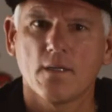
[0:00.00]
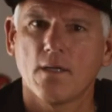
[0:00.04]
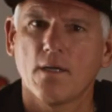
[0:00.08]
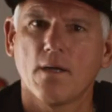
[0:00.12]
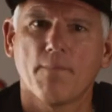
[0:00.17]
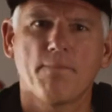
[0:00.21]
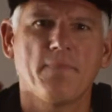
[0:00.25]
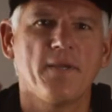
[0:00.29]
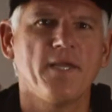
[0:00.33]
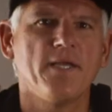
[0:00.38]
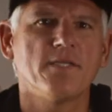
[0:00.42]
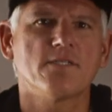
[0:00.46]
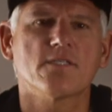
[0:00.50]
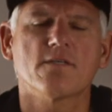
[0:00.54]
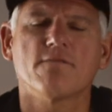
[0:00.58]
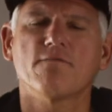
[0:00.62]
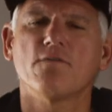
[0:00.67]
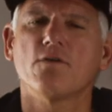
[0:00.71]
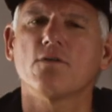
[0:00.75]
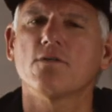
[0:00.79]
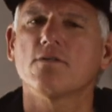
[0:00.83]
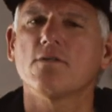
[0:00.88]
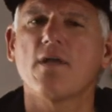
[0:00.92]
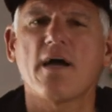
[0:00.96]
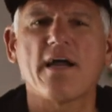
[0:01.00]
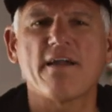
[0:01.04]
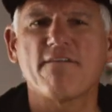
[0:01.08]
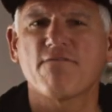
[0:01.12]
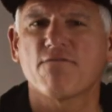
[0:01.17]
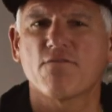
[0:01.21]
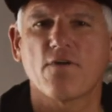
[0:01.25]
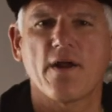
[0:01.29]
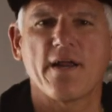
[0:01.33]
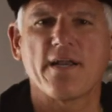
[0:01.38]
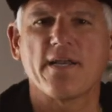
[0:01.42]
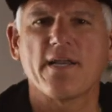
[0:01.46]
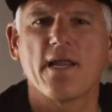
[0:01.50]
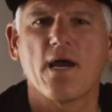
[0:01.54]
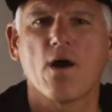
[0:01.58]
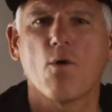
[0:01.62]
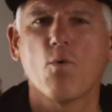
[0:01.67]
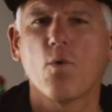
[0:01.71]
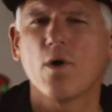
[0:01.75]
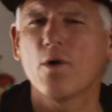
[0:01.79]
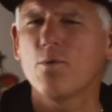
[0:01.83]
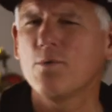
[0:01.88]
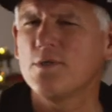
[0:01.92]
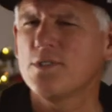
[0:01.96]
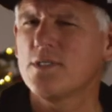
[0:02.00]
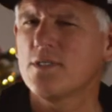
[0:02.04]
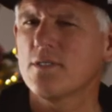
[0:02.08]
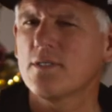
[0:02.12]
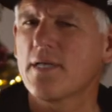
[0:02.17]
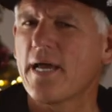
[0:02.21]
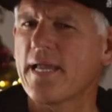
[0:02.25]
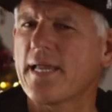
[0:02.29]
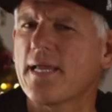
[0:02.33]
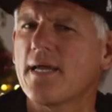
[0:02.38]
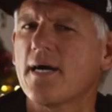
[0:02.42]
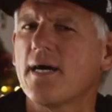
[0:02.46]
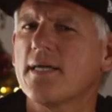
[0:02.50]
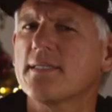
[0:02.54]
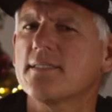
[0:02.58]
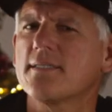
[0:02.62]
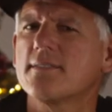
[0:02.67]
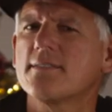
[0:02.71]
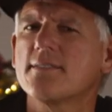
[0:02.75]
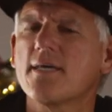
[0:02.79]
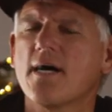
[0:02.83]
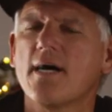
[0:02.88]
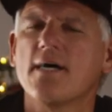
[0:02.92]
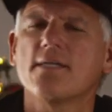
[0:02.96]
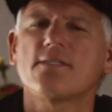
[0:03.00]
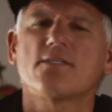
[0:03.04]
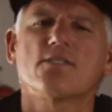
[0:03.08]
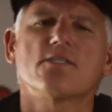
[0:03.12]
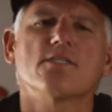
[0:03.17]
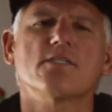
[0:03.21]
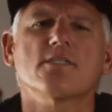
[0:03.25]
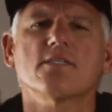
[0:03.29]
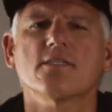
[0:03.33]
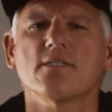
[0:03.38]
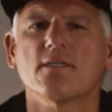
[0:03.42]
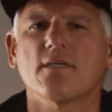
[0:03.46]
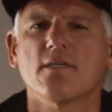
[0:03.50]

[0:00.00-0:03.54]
a piece of your life right now, where would you like God to touch?